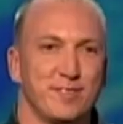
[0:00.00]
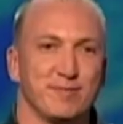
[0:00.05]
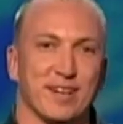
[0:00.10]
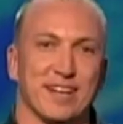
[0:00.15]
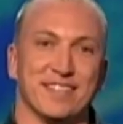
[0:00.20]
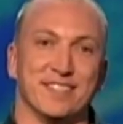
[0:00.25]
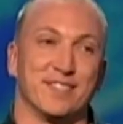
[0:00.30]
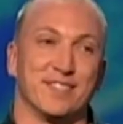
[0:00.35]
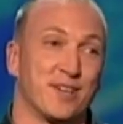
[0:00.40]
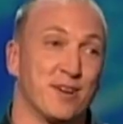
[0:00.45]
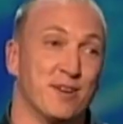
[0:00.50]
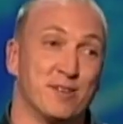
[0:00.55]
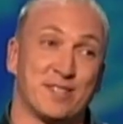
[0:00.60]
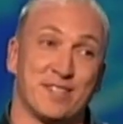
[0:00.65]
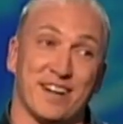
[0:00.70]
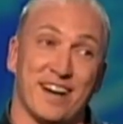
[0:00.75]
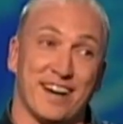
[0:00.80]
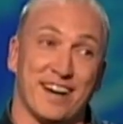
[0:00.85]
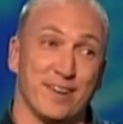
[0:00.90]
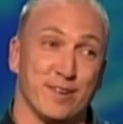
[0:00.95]
I'm getting so
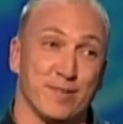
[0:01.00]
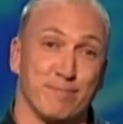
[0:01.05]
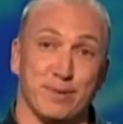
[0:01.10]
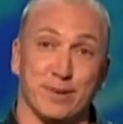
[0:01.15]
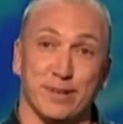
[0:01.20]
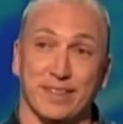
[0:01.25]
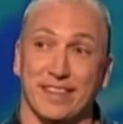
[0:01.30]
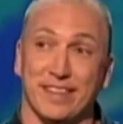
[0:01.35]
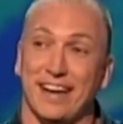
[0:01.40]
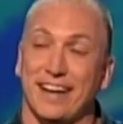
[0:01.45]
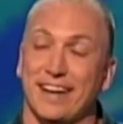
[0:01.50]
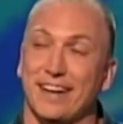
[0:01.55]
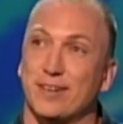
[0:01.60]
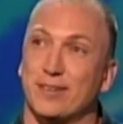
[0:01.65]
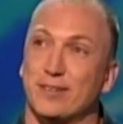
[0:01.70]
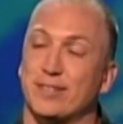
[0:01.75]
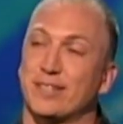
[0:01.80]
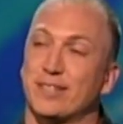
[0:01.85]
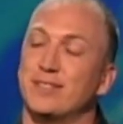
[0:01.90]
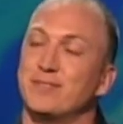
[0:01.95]
tired of putting that
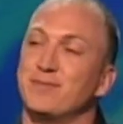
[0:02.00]
out.